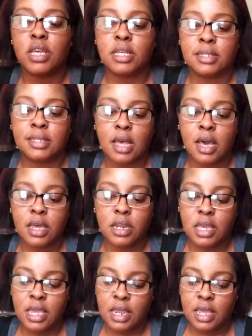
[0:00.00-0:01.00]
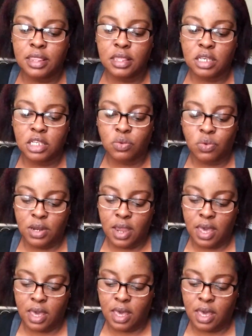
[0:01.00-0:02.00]
on the inside. And this one
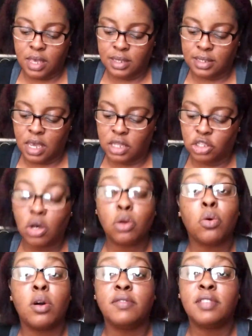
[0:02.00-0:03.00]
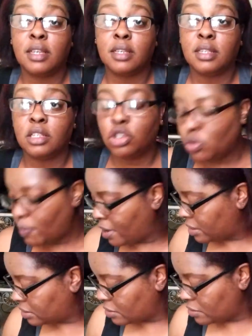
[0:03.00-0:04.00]
has a total of 62
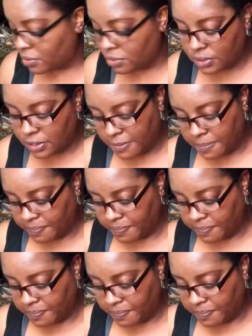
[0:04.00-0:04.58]
puzzles.